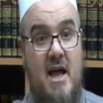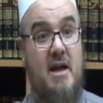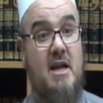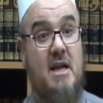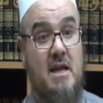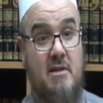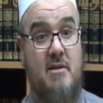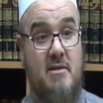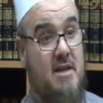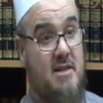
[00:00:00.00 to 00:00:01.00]
agreed
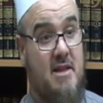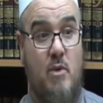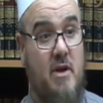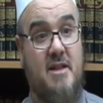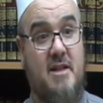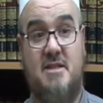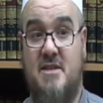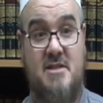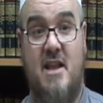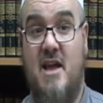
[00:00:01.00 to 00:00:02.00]
that they will not
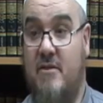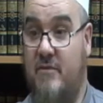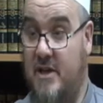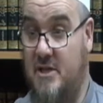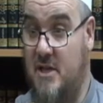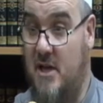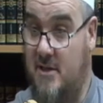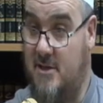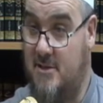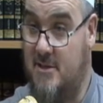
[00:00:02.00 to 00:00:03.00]
enslave each
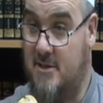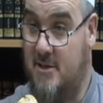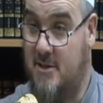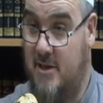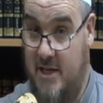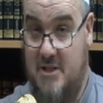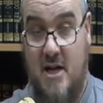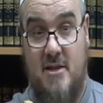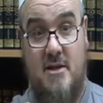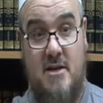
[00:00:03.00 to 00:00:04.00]

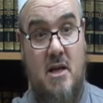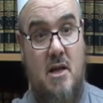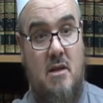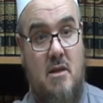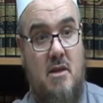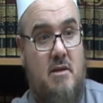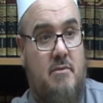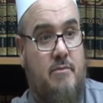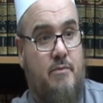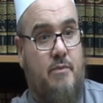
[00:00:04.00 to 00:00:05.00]
other,
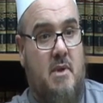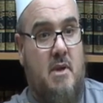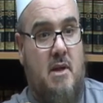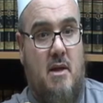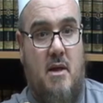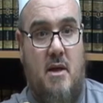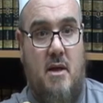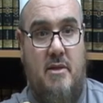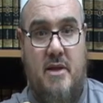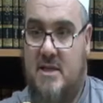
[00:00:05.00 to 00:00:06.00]
then
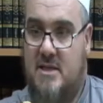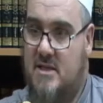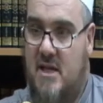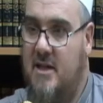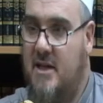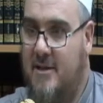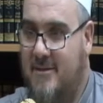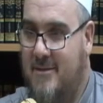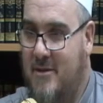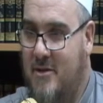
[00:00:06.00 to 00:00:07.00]
there is nothing
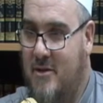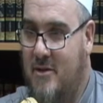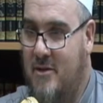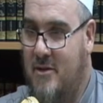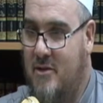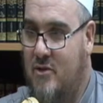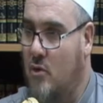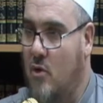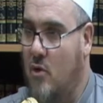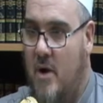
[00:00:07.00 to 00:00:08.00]

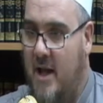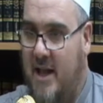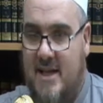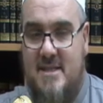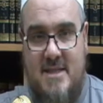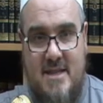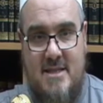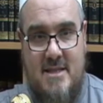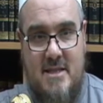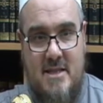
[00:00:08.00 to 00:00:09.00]
to go against
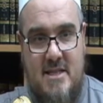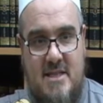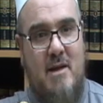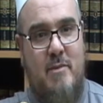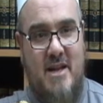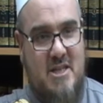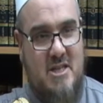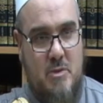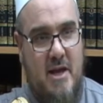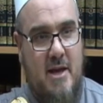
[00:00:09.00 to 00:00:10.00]
this, Islamically
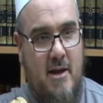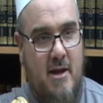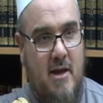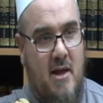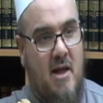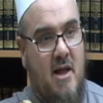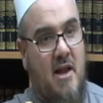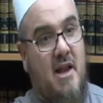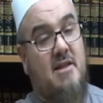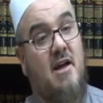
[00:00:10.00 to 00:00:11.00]
speaking,
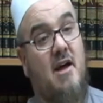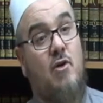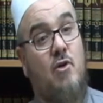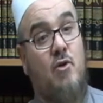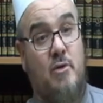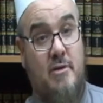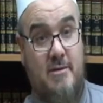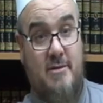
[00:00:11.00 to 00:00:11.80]
let alone